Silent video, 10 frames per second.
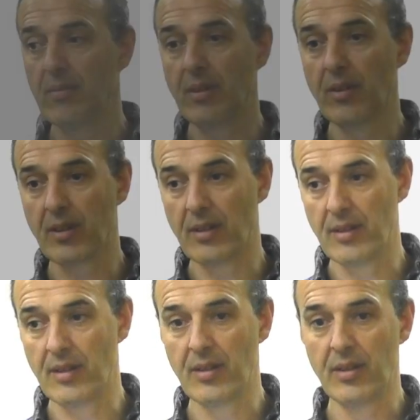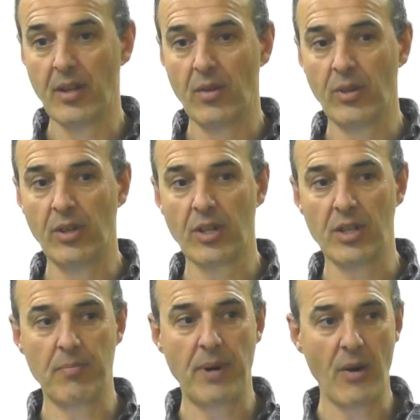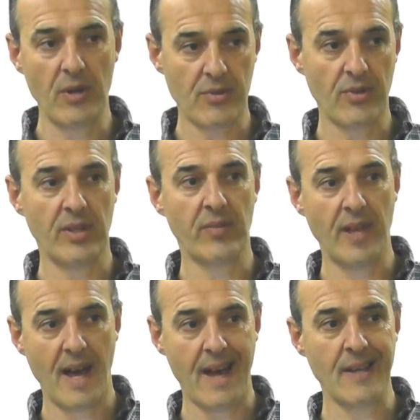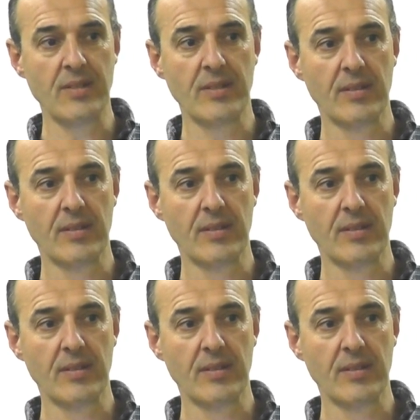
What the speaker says: We'll look at the poetry of the head,